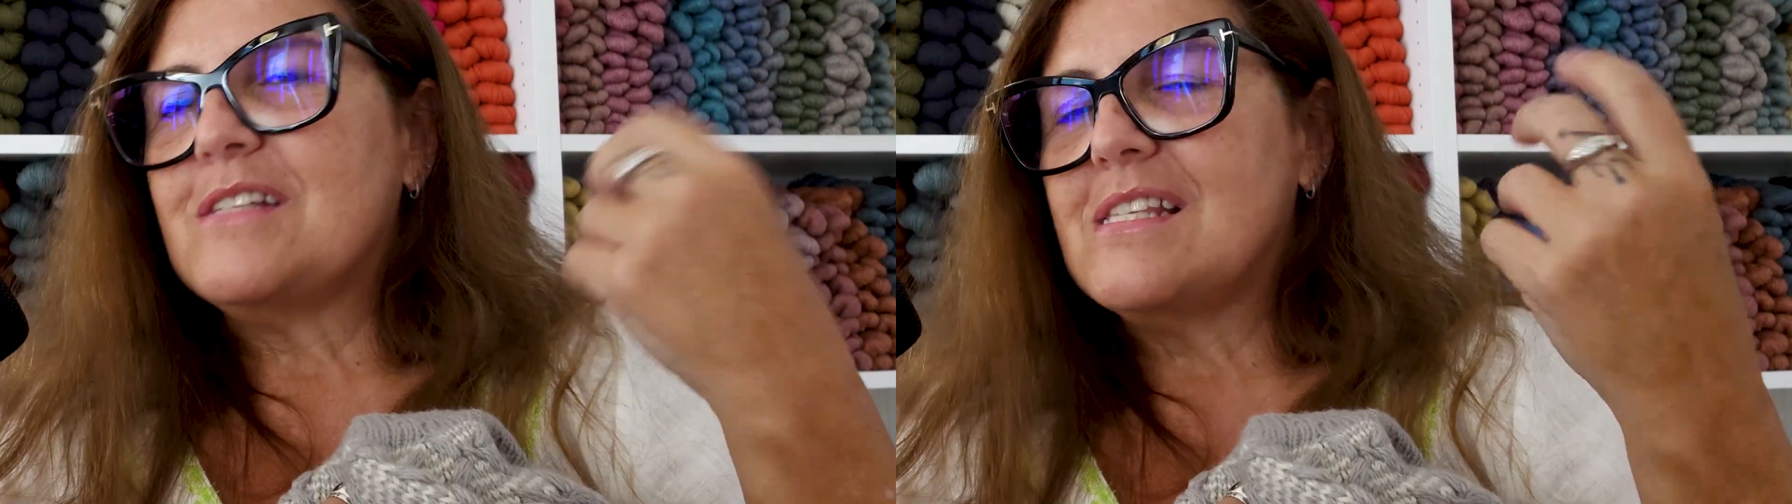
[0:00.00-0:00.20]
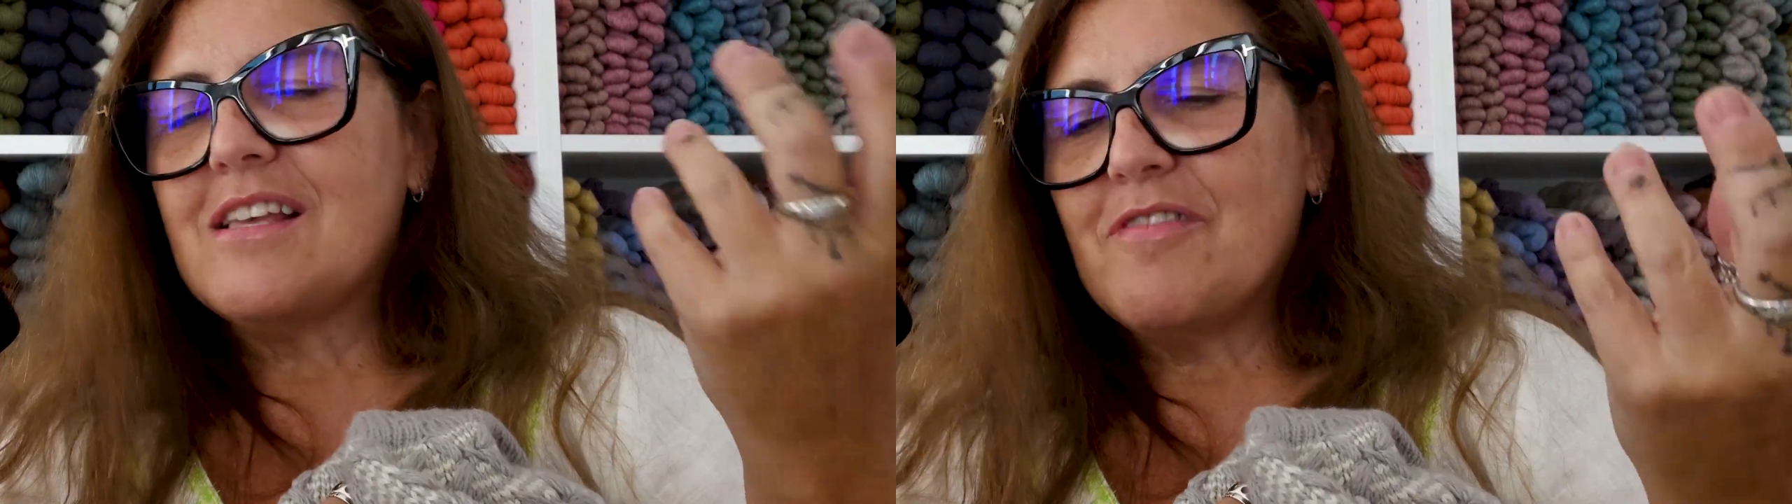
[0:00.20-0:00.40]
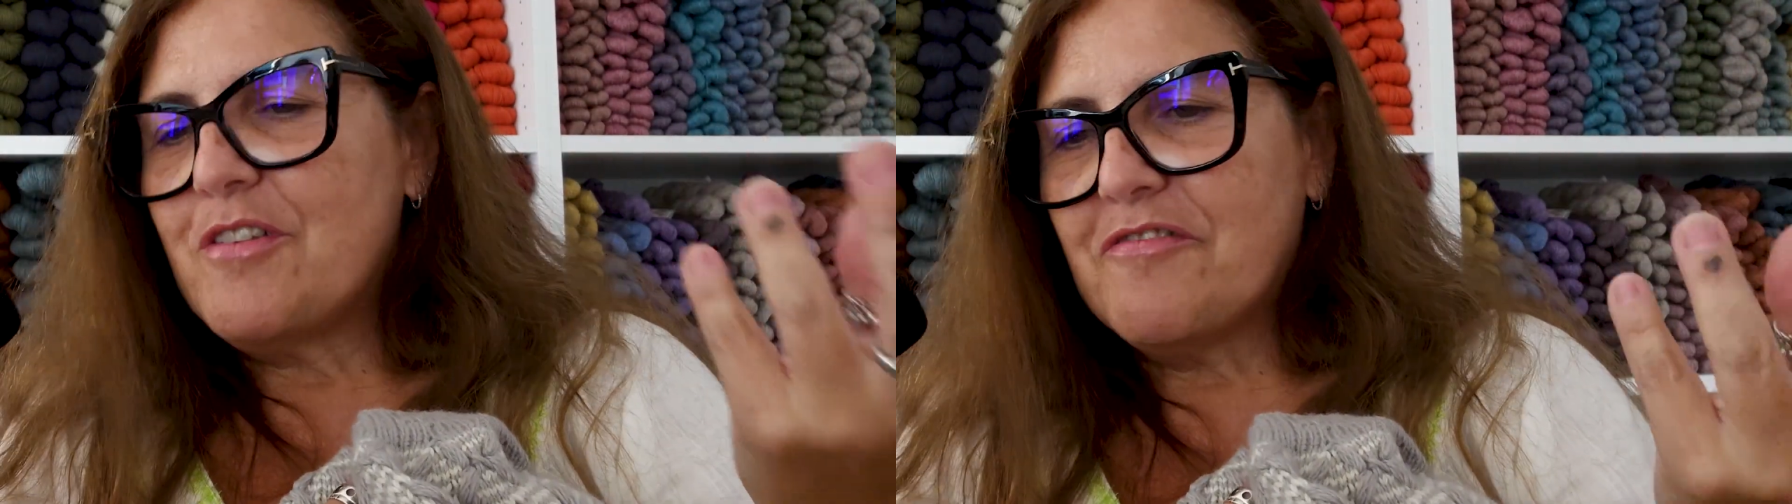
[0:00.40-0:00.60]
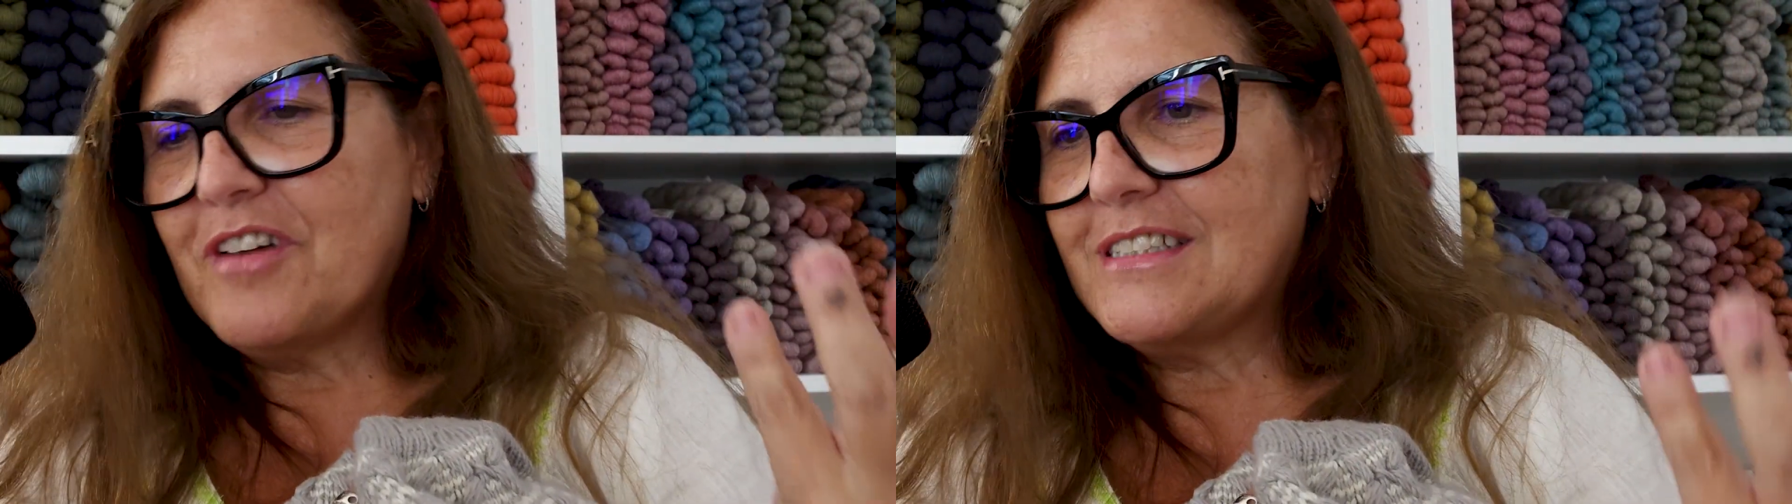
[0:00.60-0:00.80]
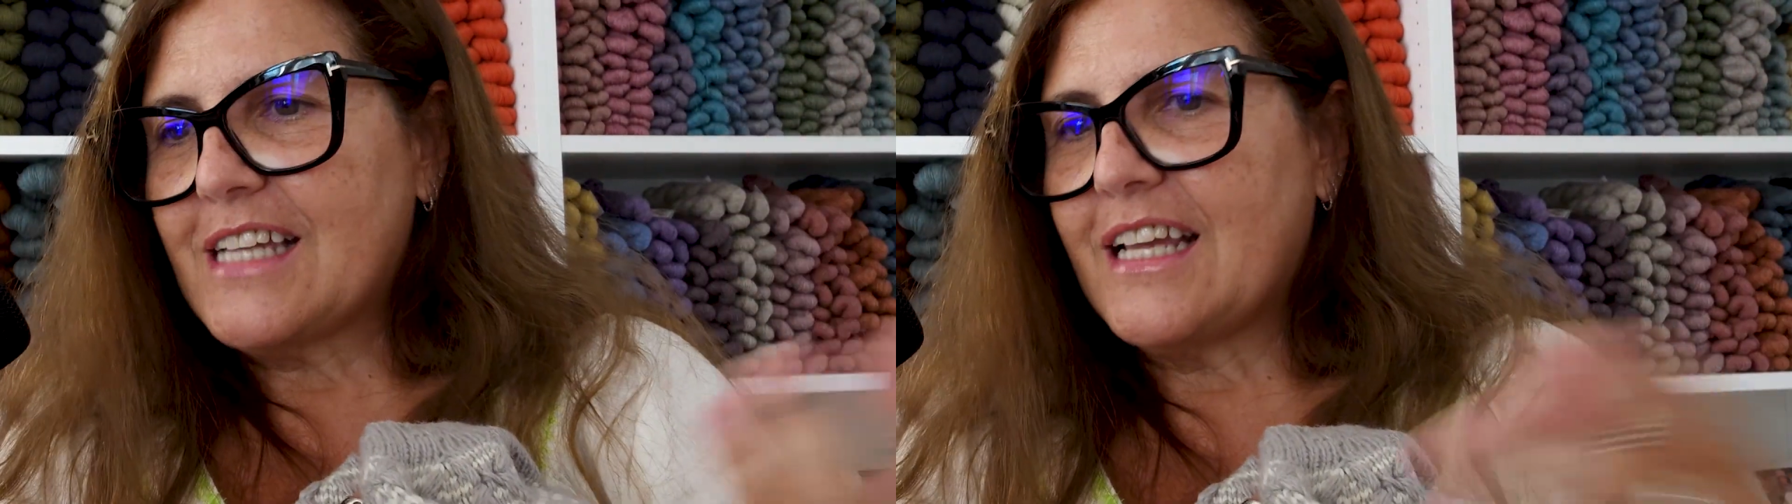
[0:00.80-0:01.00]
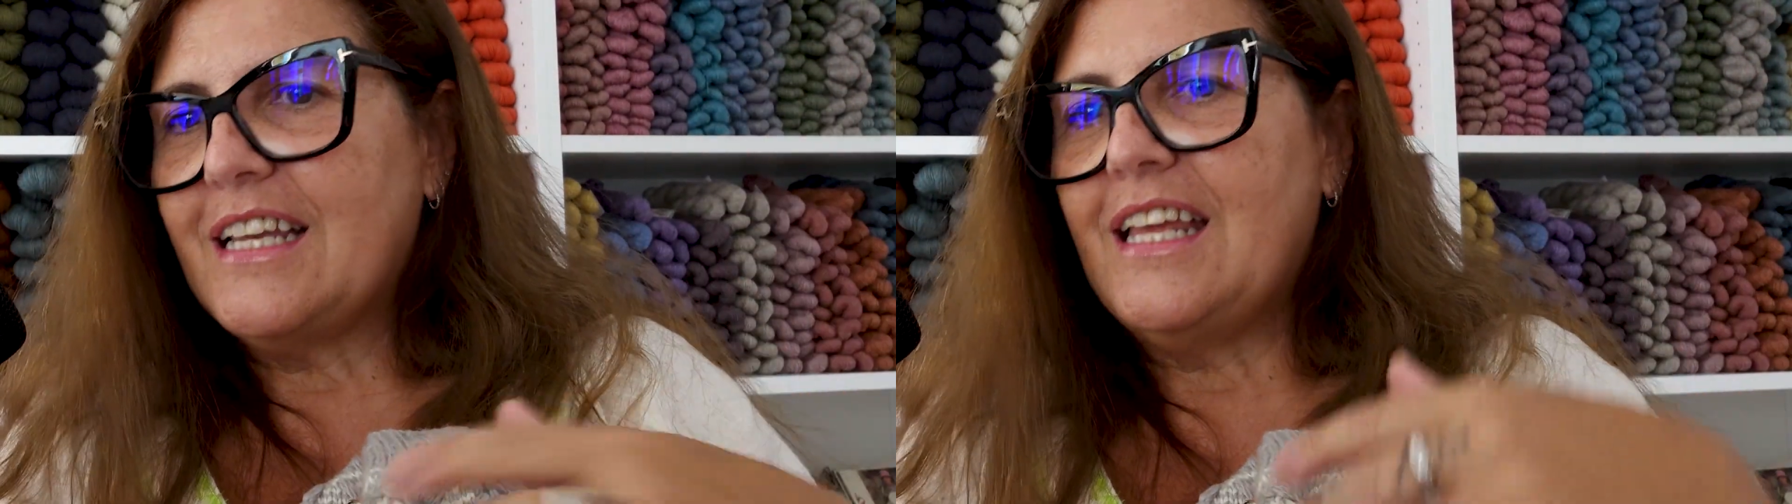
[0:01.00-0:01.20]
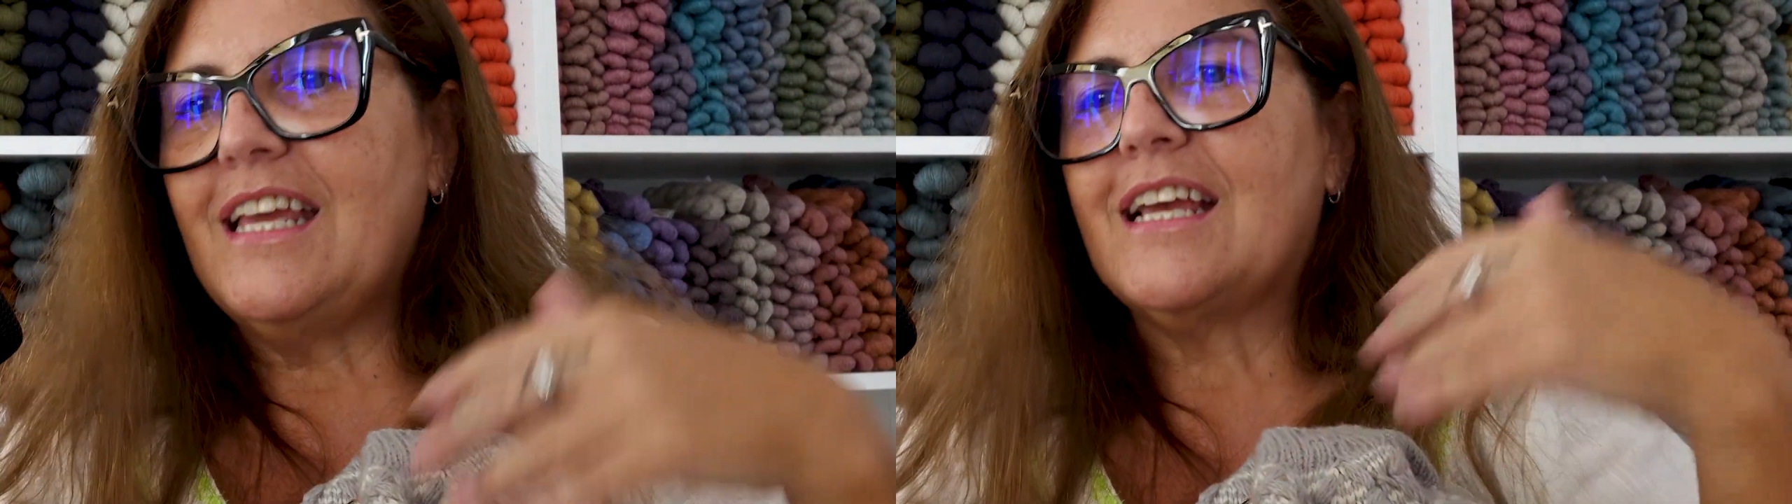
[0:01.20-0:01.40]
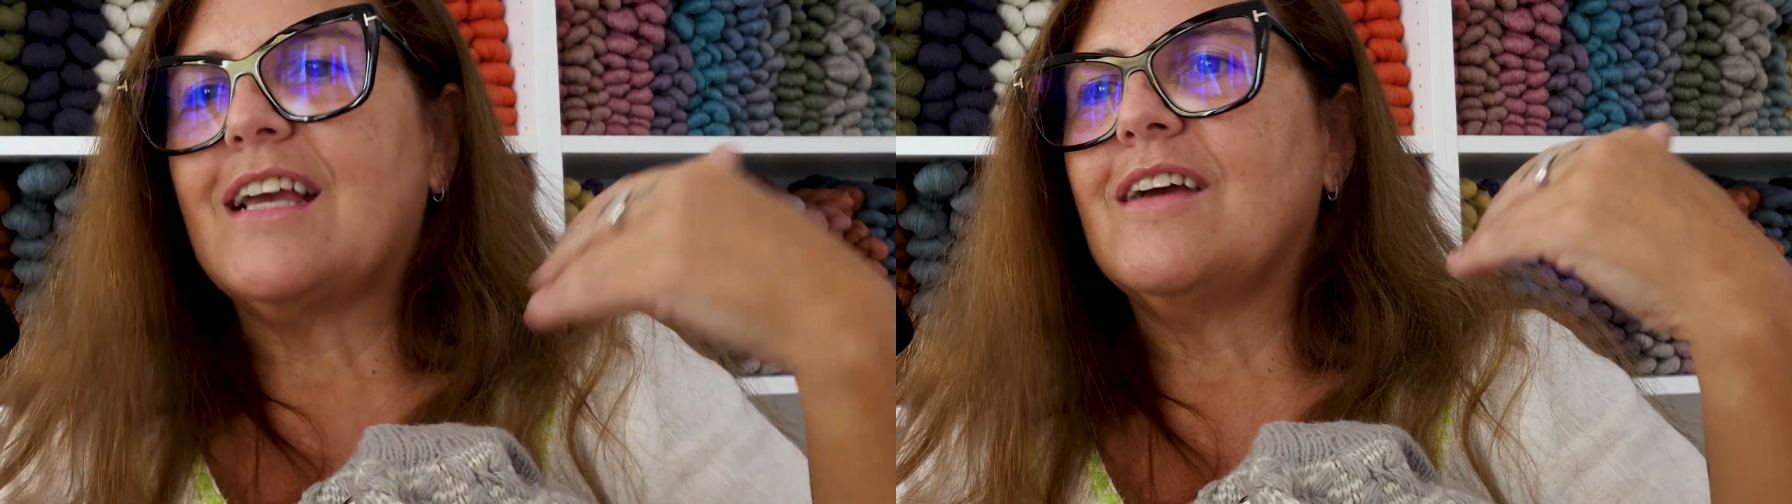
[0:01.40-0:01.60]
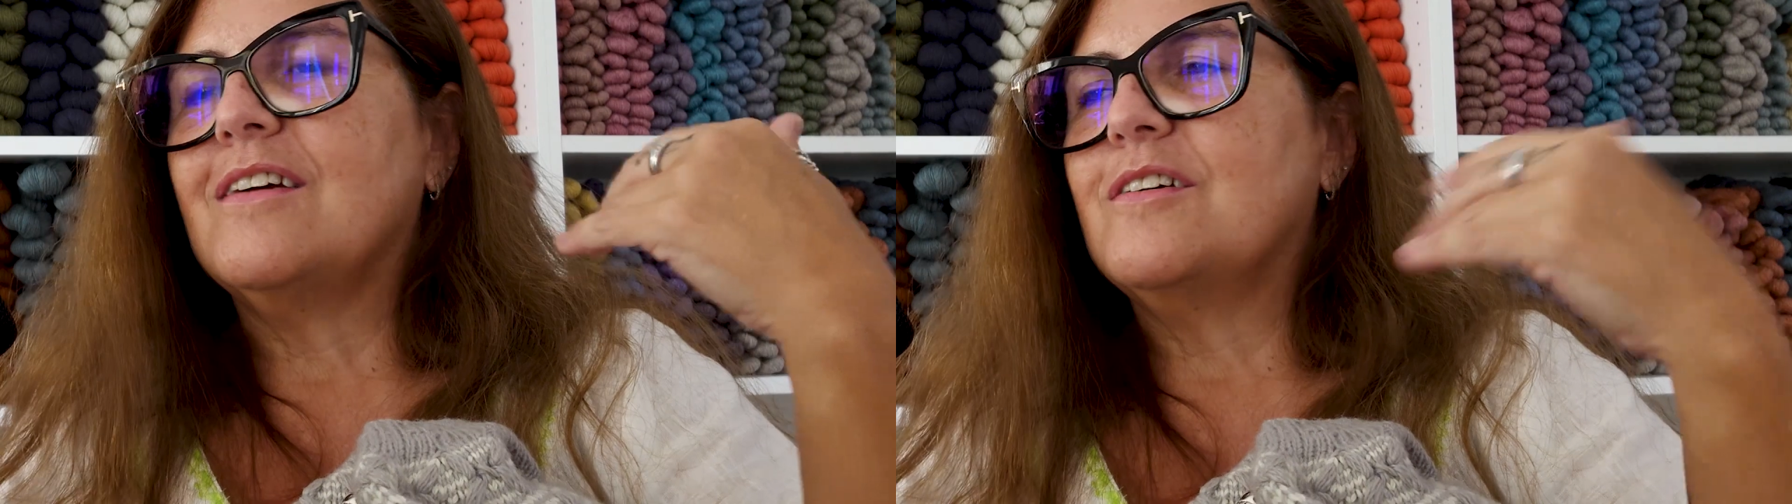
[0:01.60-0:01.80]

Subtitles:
it's a very fun technique.